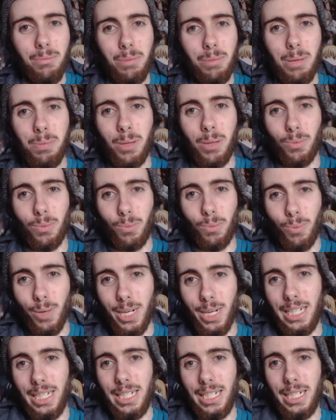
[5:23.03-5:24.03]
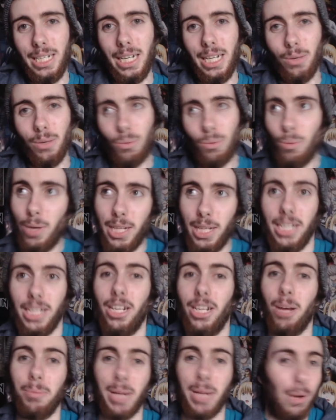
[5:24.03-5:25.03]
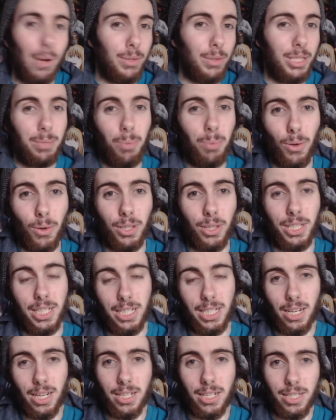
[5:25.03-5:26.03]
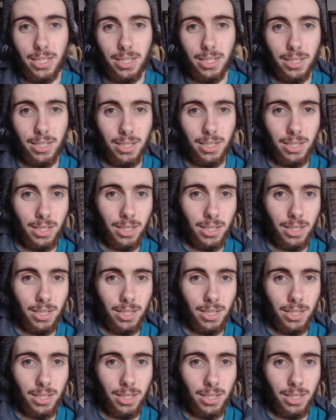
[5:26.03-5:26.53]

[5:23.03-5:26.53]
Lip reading: People are really, really coming out in support of these guys.